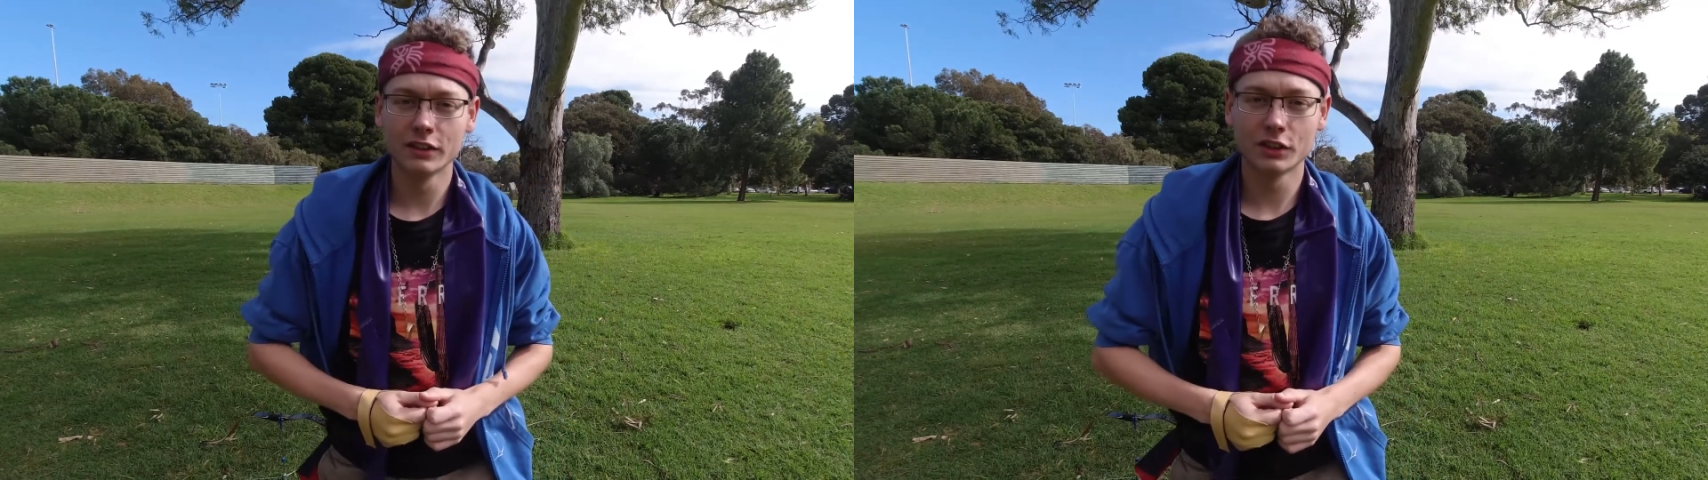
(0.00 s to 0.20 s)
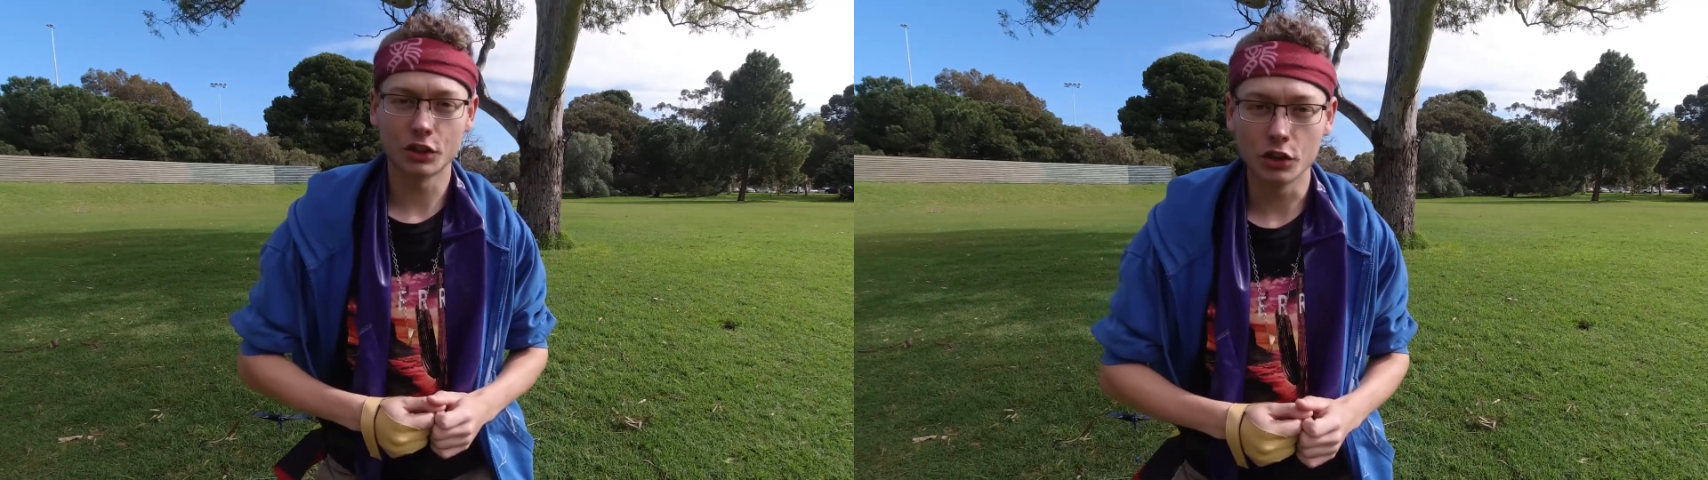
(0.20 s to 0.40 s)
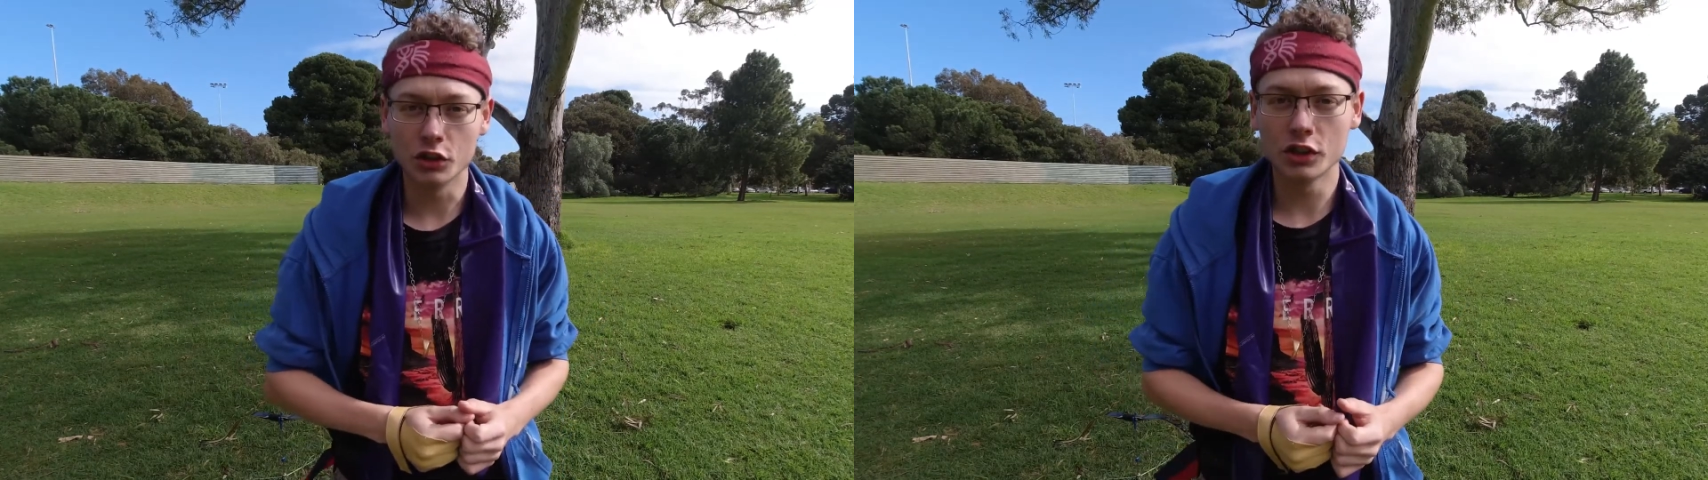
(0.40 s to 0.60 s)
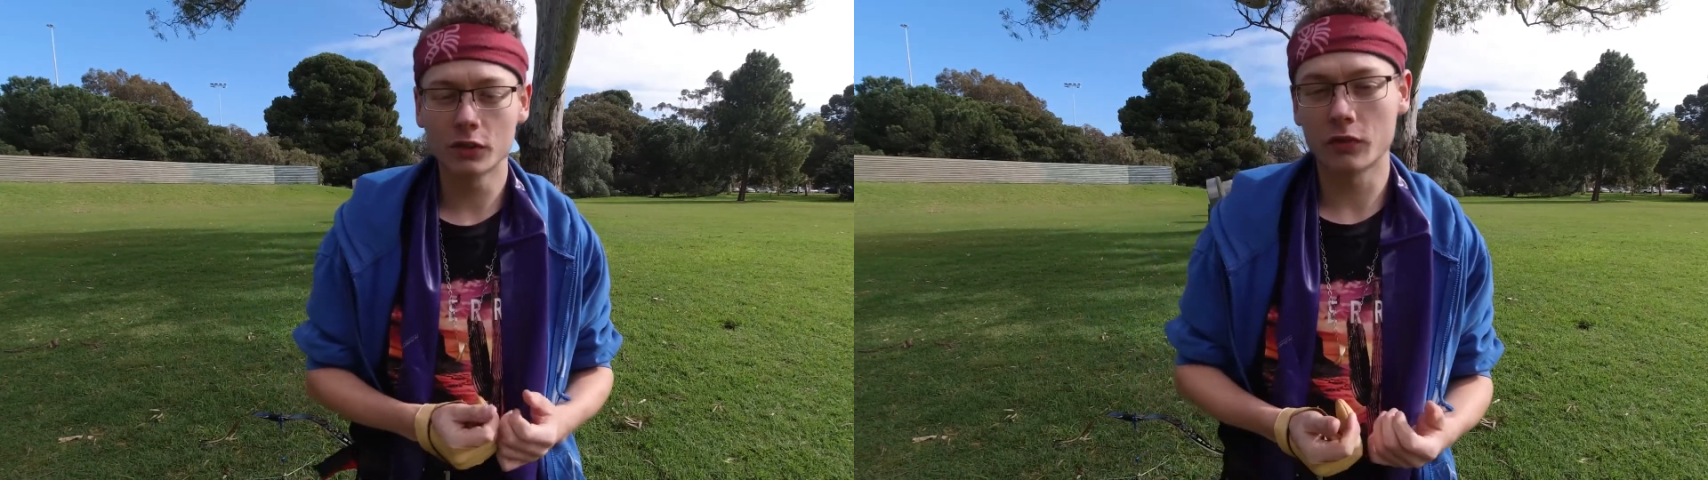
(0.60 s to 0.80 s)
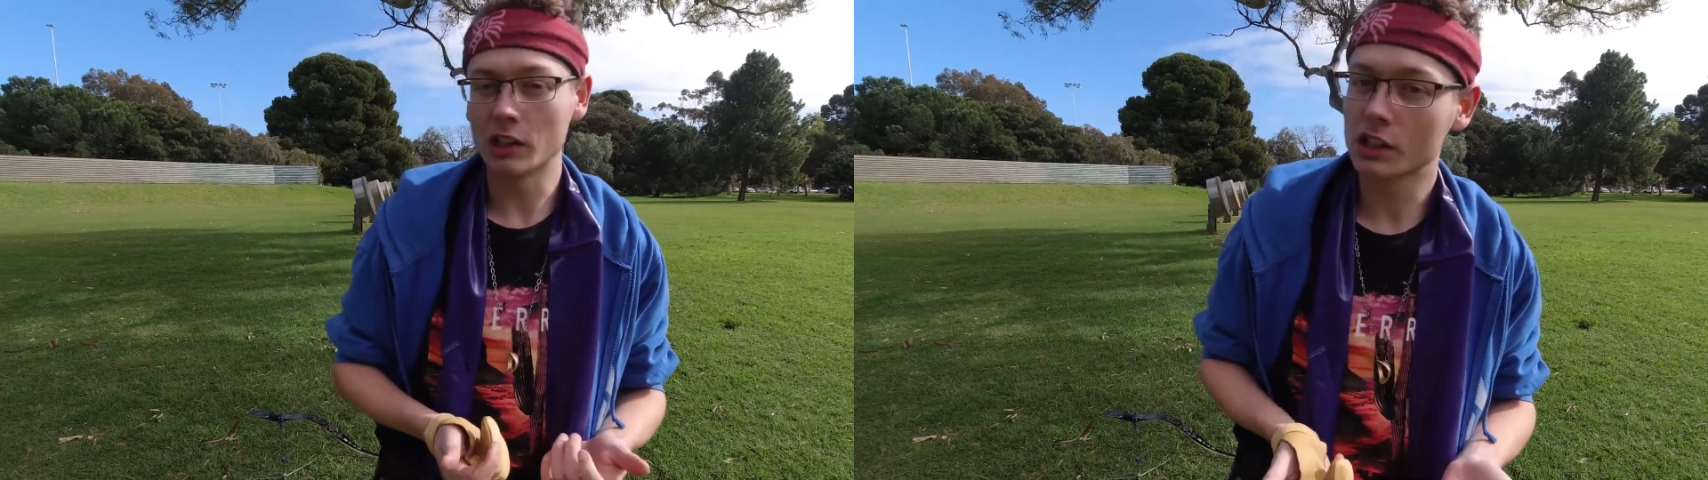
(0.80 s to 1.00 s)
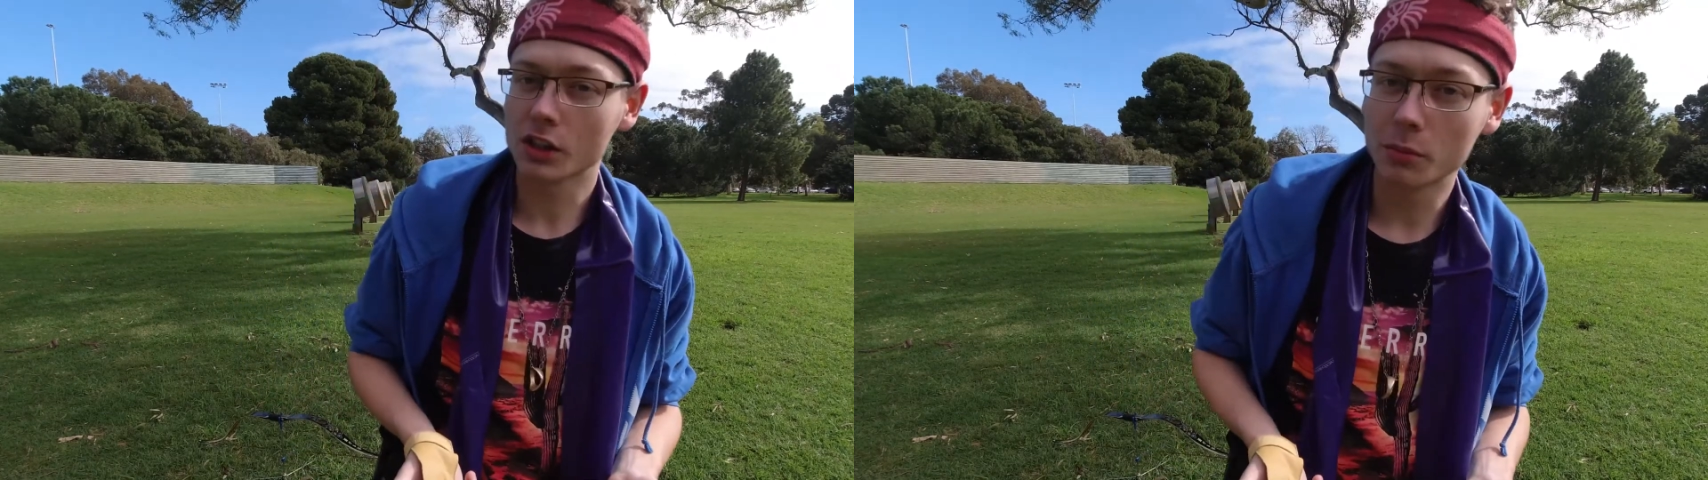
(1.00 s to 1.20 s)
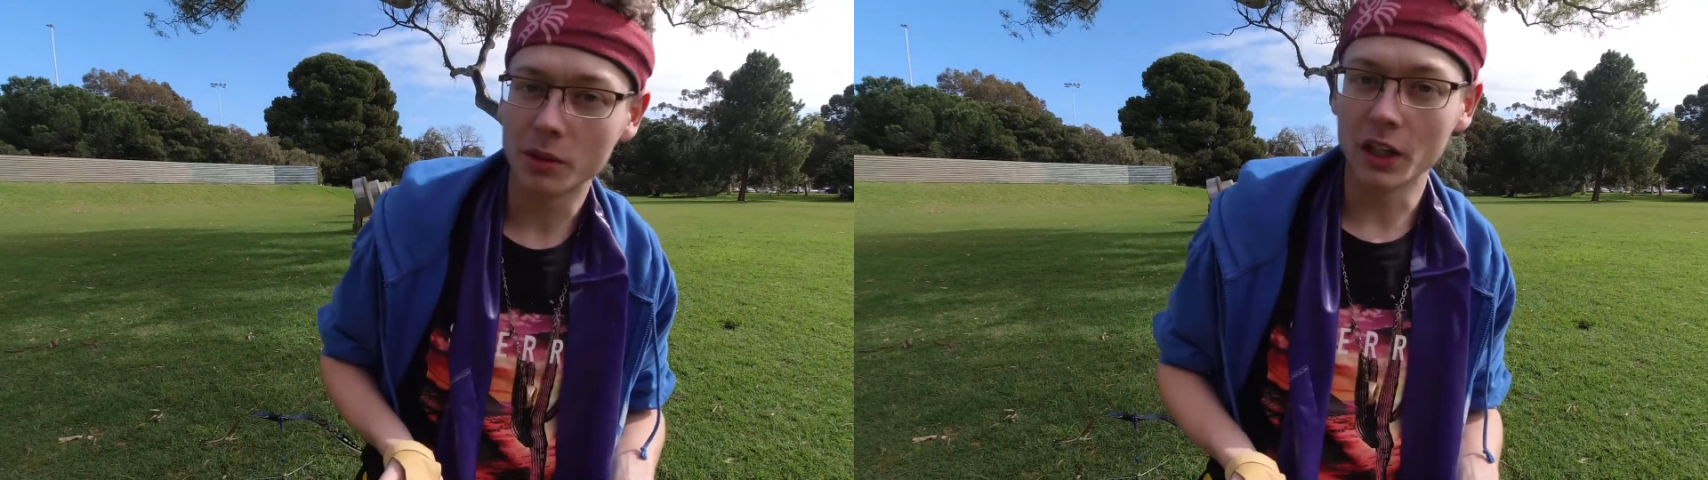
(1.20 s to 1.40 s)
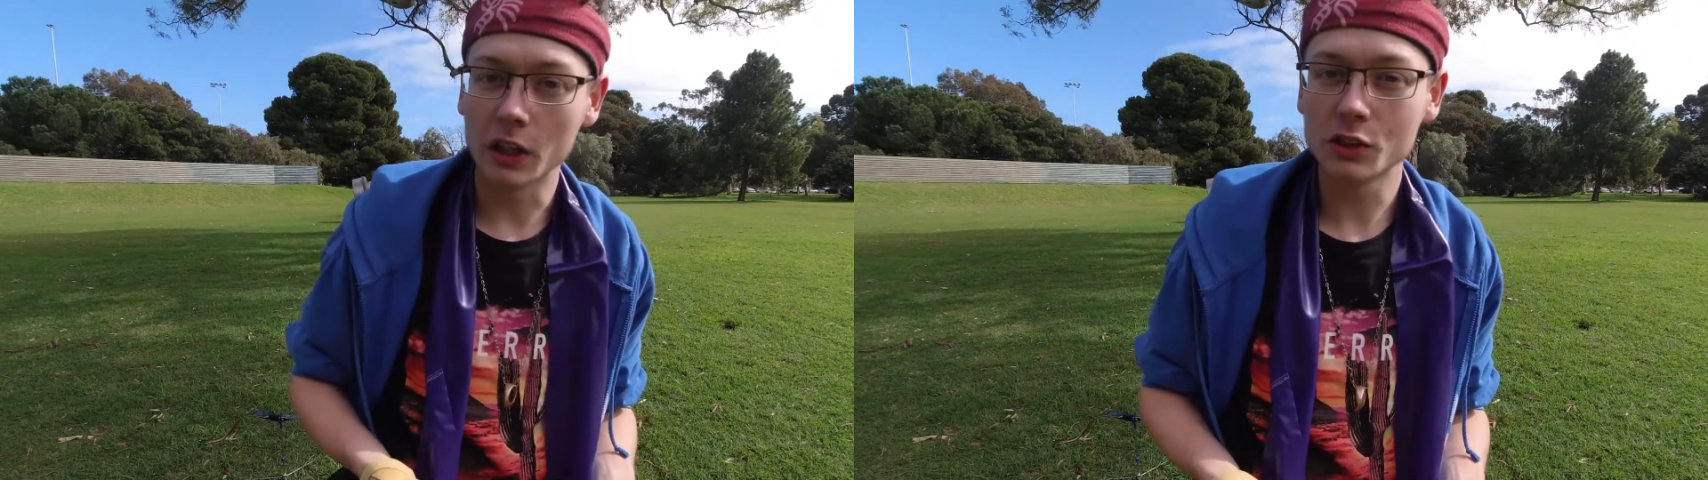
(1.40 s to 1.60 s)
So you just finished the
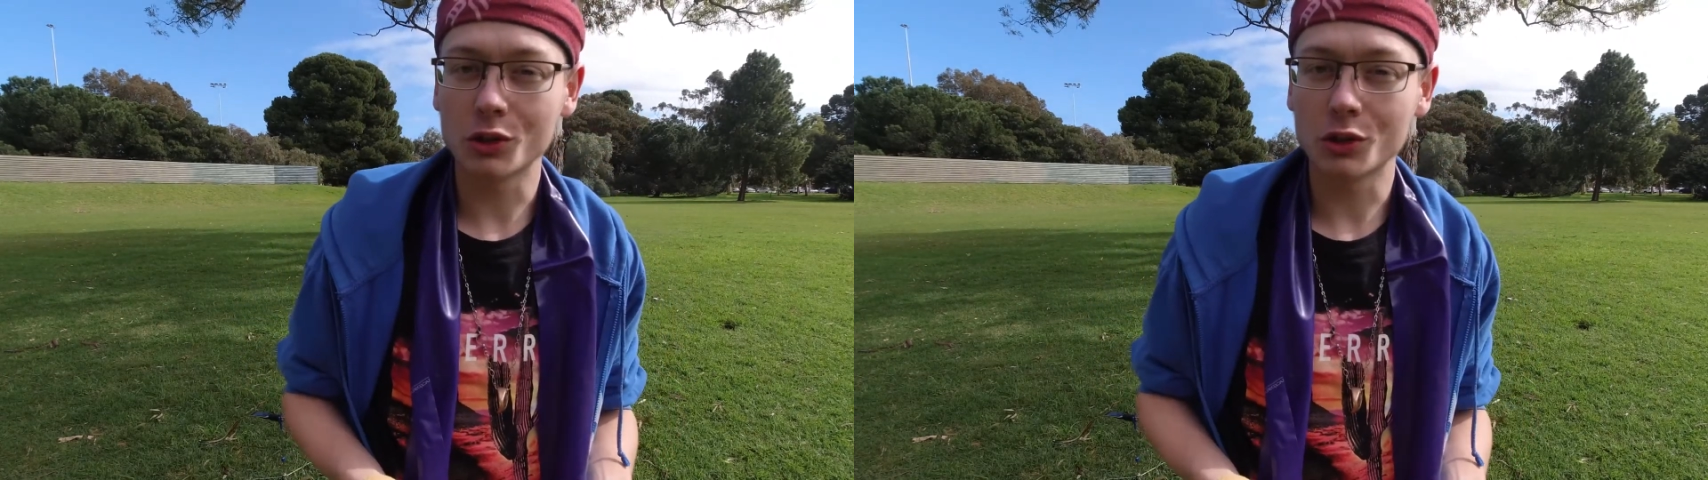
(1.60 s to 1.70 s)
beginner's